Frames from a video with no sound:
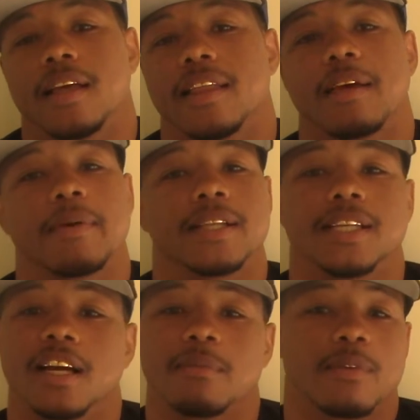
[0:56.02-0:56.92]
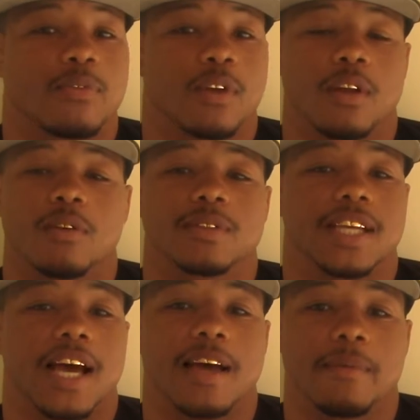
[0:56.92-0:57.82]
they've been ducking me for a long
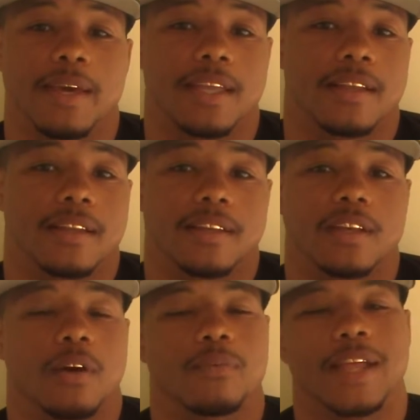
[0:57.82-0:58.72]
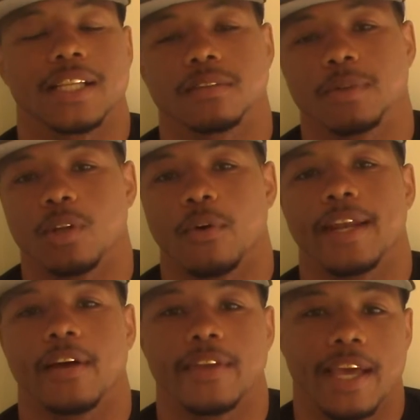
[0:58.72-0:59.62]
time, man. You know, not to be throwing
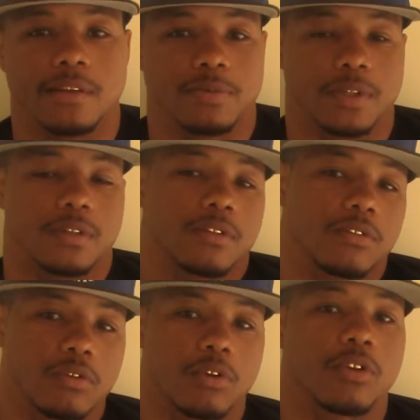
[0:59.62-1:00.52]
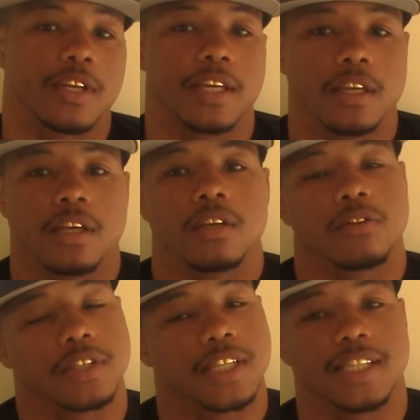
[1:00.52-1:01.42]
out names, but you Google it,
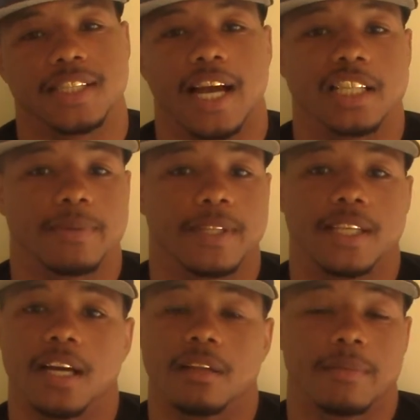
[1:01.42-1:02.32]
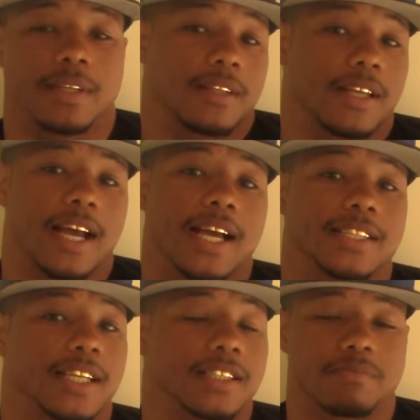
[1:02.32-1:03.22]
you see these guys ducking me. the
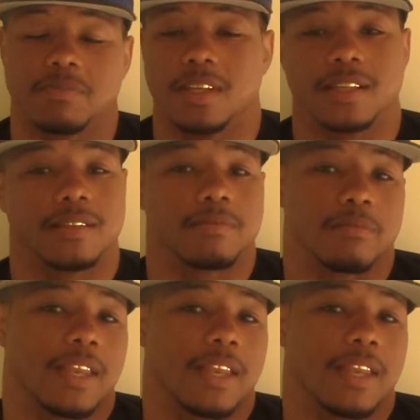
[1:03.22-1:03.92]
guys that's a